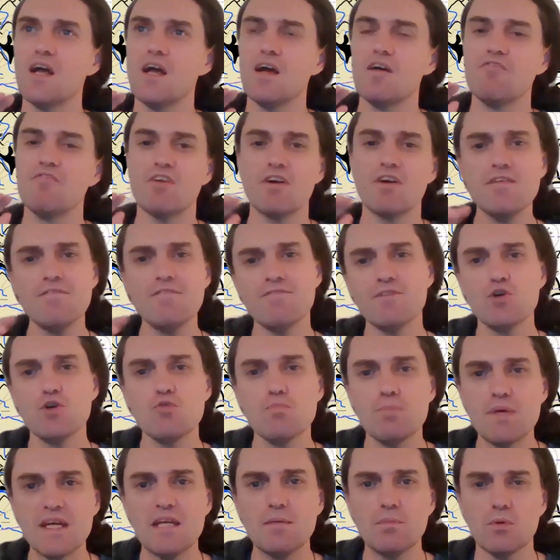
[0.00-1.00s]
very few
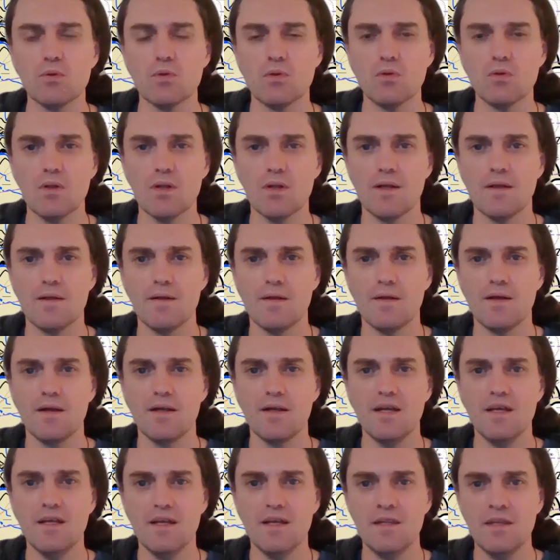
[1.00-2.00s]
people
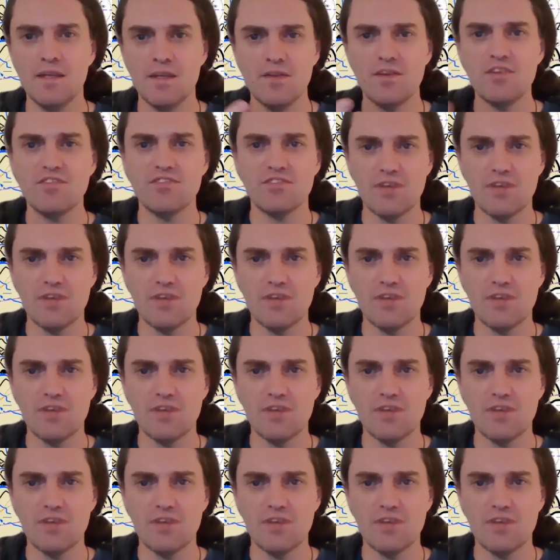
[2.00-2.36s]
in this